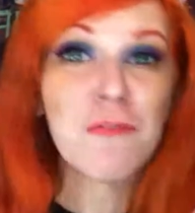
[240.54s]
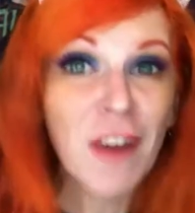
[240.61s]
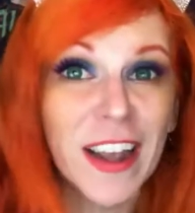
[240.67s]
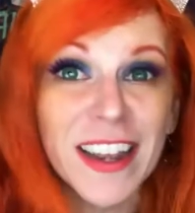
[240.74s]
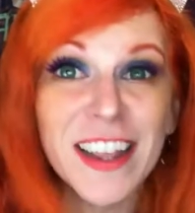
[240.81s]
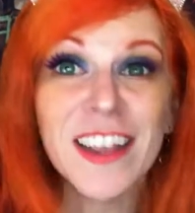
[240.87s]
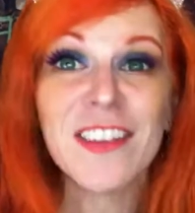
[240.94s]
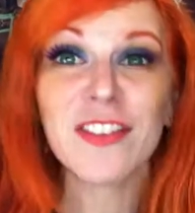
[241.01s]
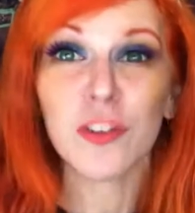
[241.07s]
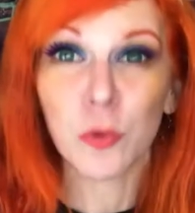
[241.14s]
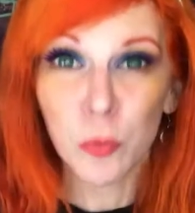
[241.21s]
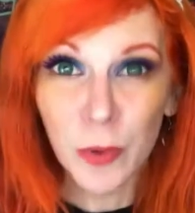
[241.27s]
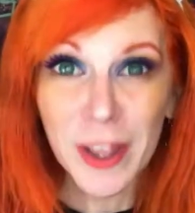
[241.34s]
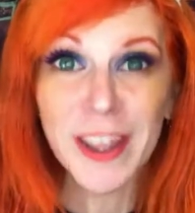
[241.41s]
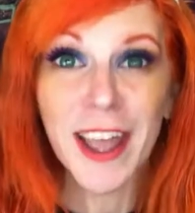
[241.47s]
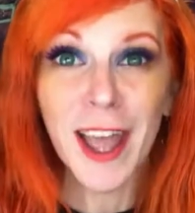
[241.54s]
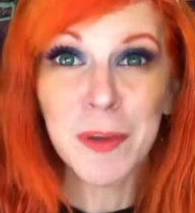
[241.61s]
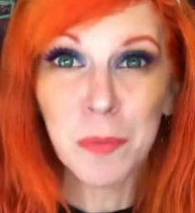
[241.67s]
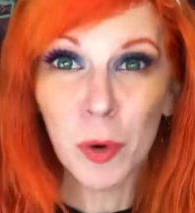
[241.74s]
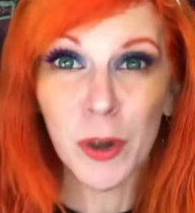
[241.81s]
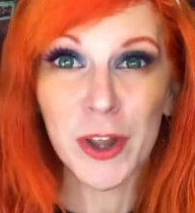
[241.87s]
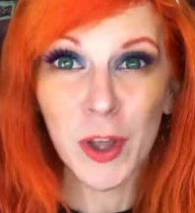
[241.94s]
funniest Rick and
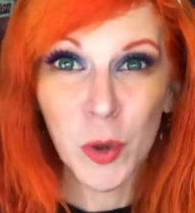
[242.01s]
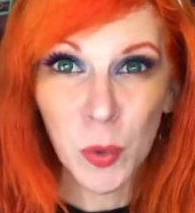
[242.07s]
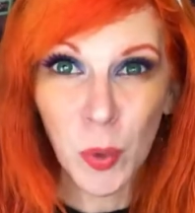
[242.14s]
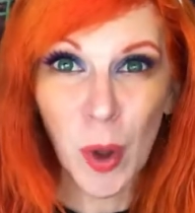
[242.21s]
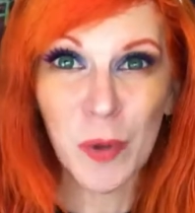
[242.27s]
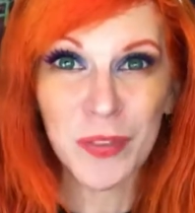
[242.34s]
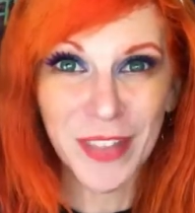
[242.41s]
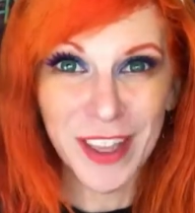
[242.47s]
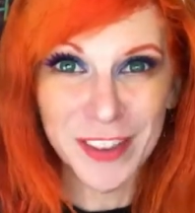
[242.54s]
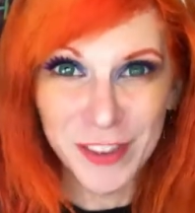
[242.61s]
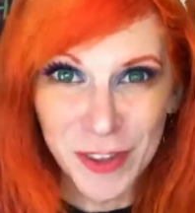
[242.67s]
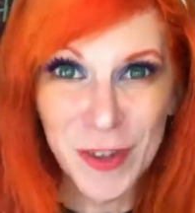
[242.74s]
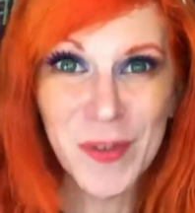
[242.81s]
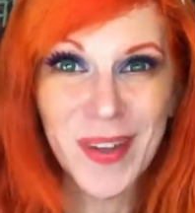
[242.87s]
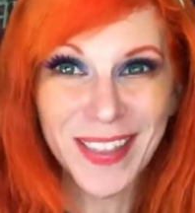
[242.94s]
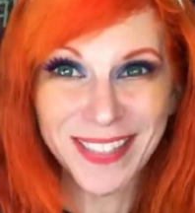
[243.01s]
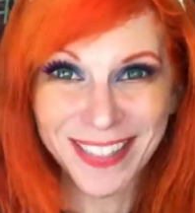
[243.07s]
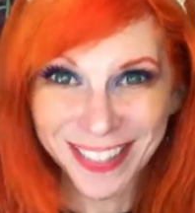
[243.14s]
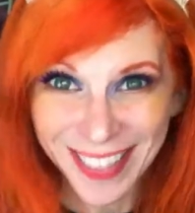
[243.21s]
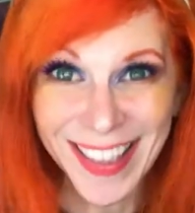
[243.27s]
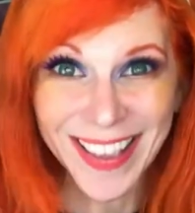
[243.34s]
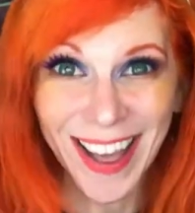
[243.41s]
Morty quote that you can
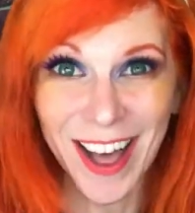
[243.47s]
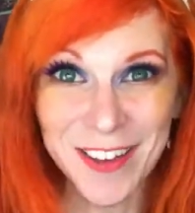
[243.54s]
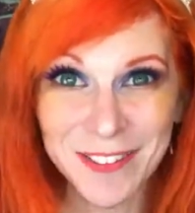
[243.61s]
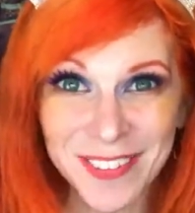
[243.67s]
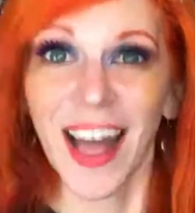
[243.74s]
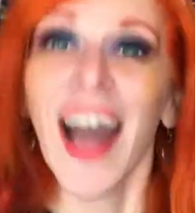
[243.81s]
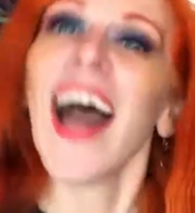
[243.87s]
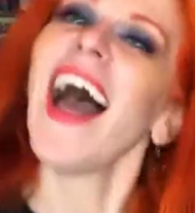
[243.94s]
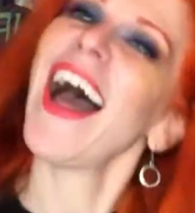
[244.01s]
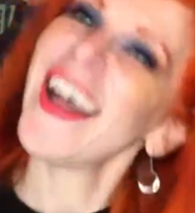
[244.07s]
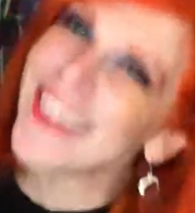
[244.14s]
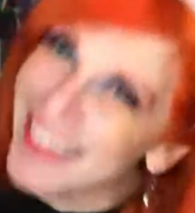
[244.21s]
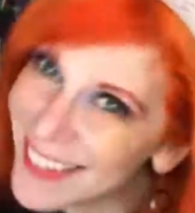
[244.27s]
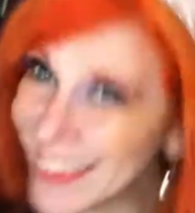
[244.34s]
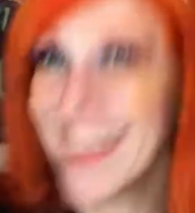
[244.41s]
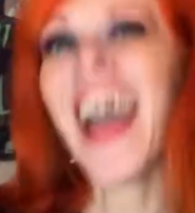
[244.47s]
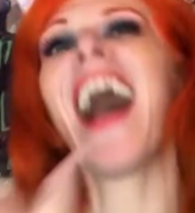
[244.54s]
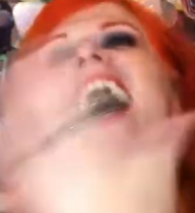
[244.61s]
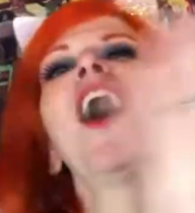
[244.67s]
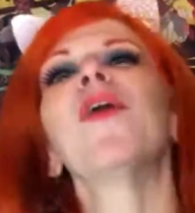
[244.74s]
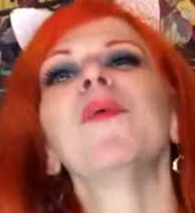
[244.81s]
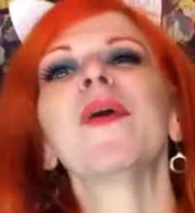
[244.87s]
think of. And
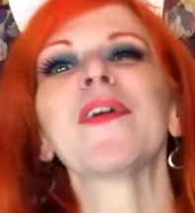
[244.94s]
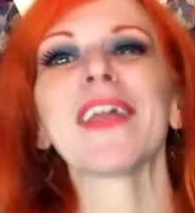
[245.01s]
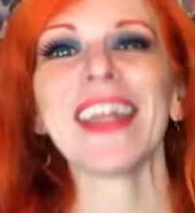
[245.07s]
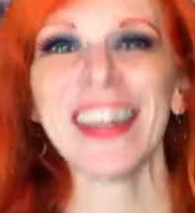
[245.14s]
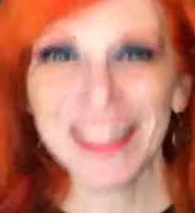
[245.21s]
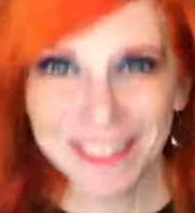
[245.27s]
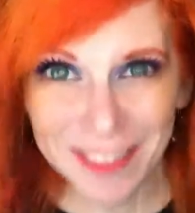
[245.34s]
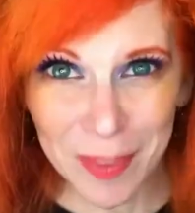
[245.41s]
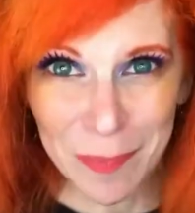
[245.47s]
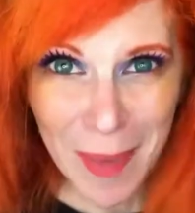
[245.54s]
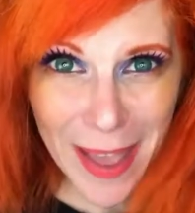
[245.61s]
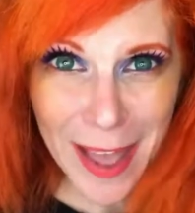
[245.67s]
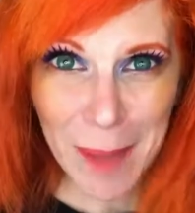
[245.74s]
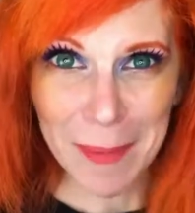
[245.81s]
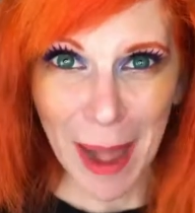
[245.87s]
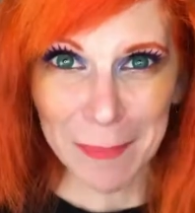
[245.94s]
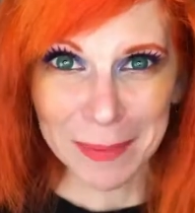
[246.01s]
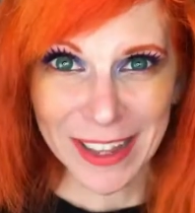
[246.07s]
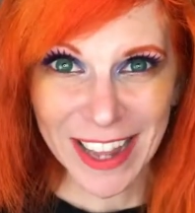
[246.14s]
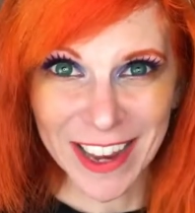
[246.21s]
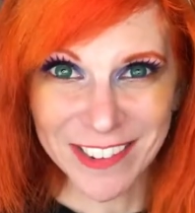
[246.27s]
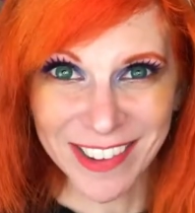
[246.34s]
now we'll get into the makeup
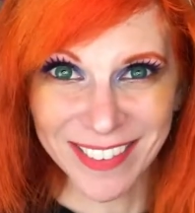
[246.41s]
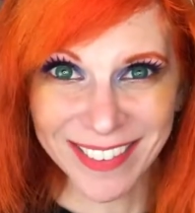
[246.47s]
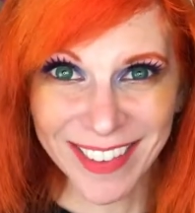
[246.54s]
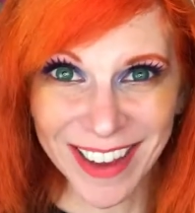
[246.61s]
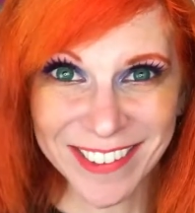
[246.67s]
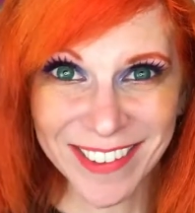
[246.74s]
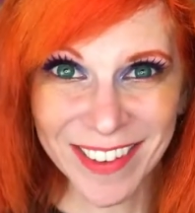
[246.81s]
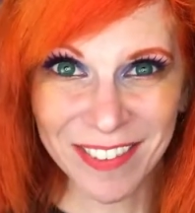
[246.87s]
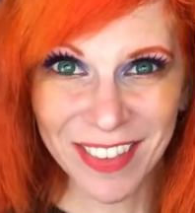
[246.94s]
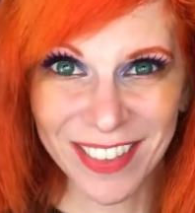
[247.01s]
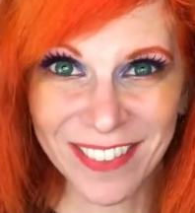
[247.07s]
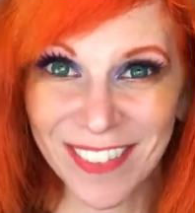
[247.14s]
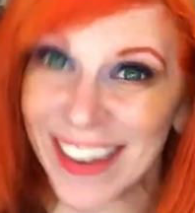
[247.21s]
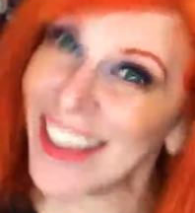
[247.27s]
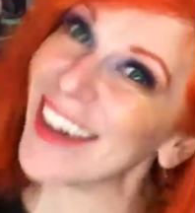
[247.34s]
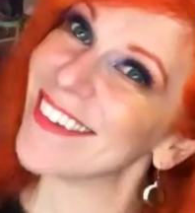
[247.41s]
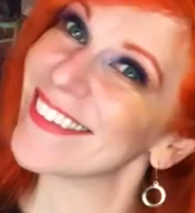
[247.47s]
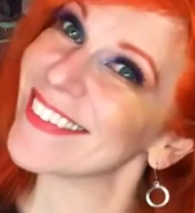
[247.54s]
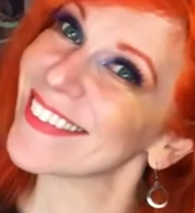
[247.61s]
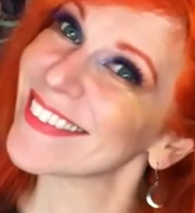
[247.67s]
application section of this video.